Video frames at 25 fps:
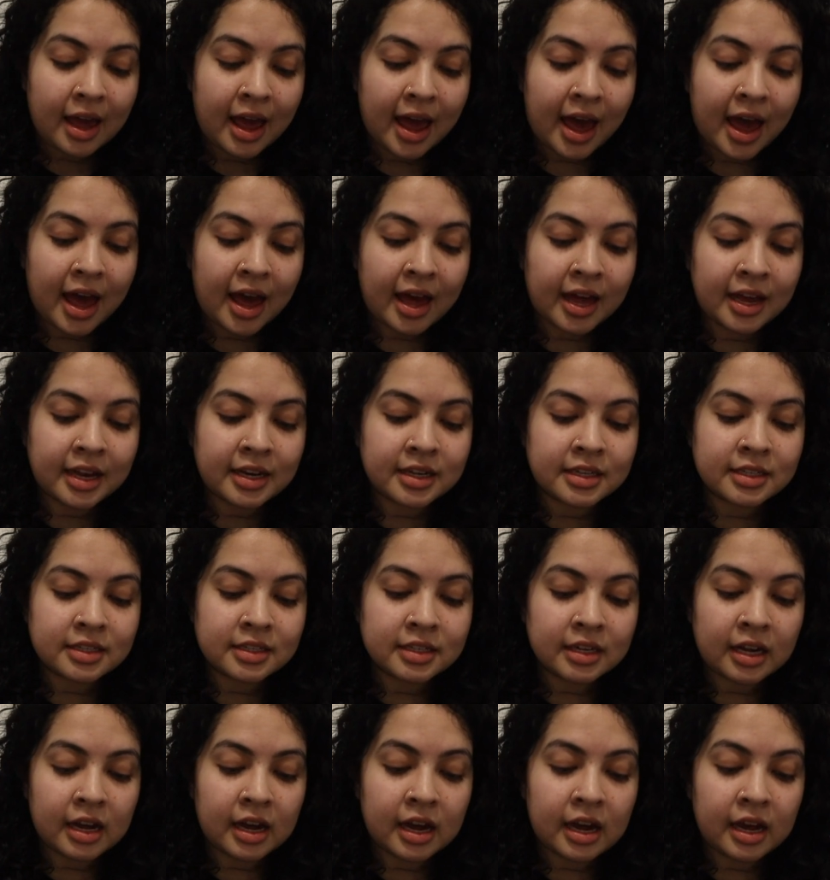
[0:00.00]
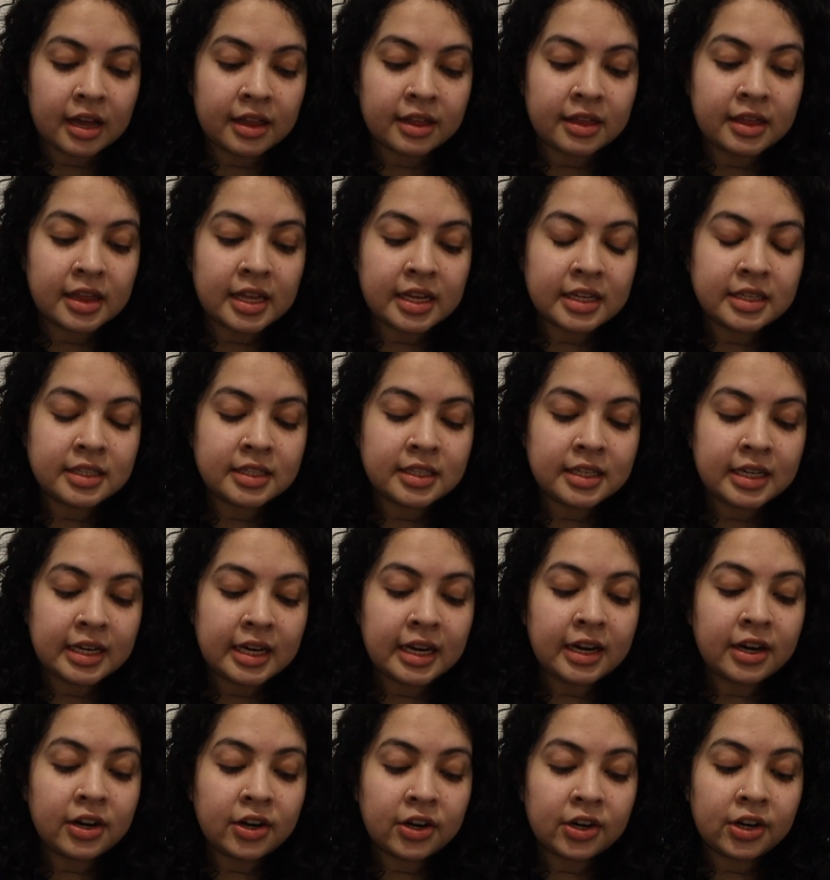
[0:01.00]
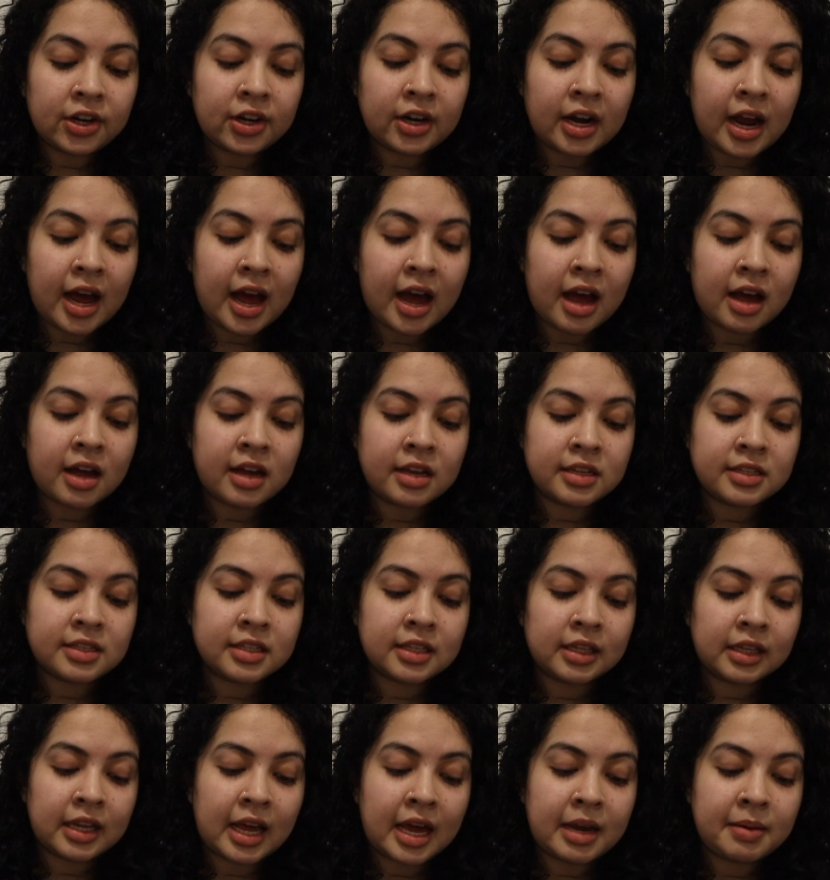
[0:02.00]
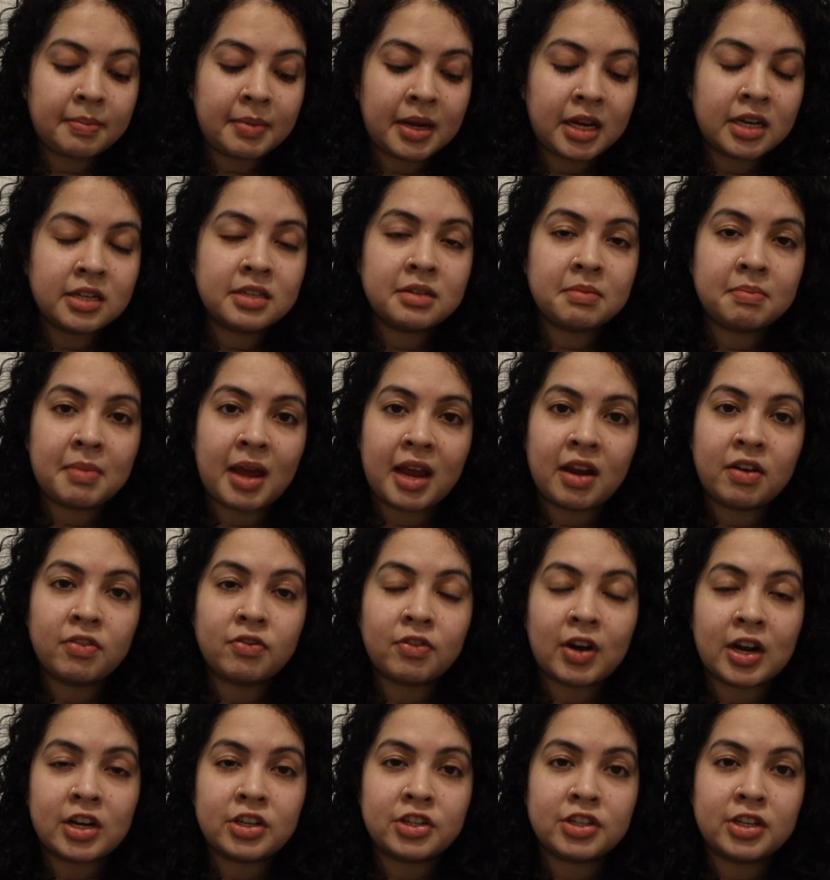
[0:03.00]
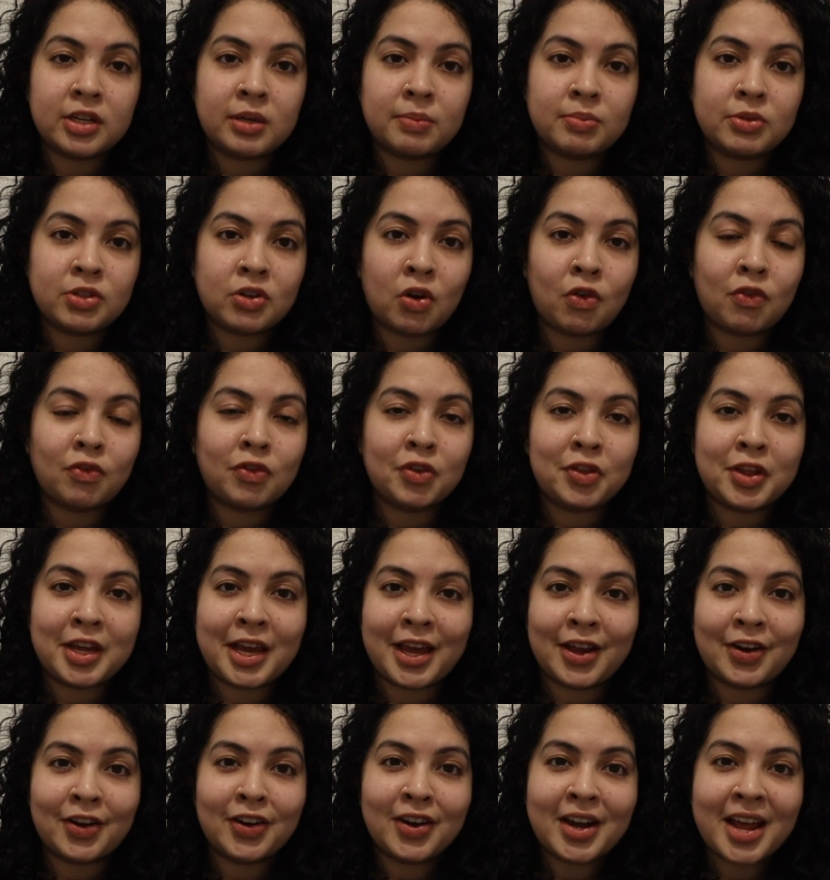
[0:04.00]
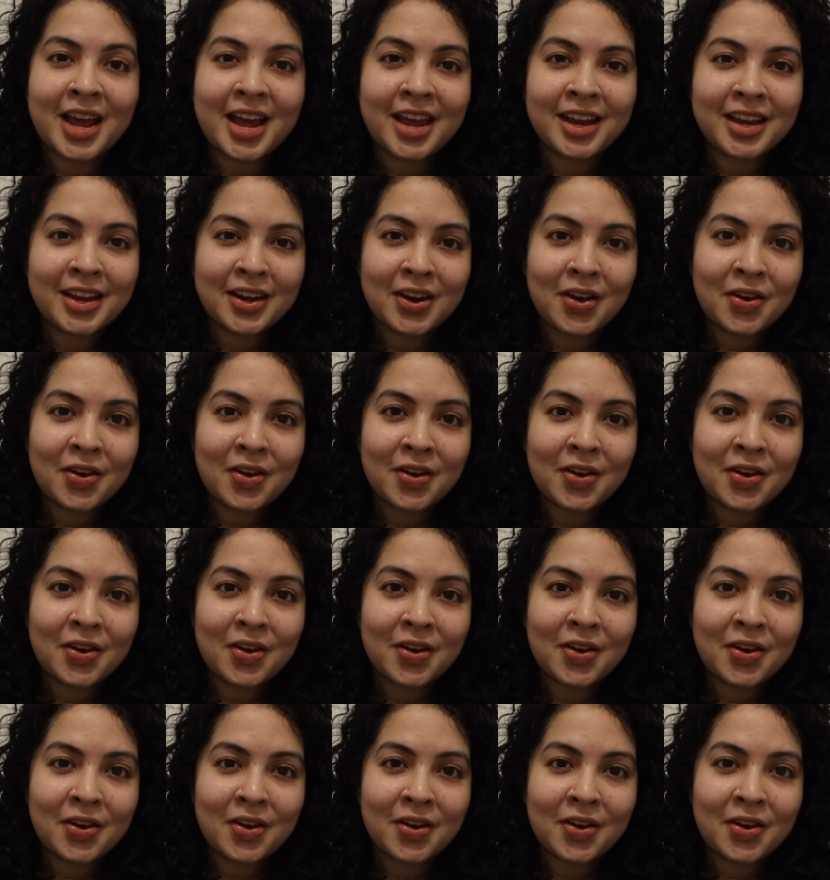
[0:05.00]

And this year has led me to make friendships over the internet,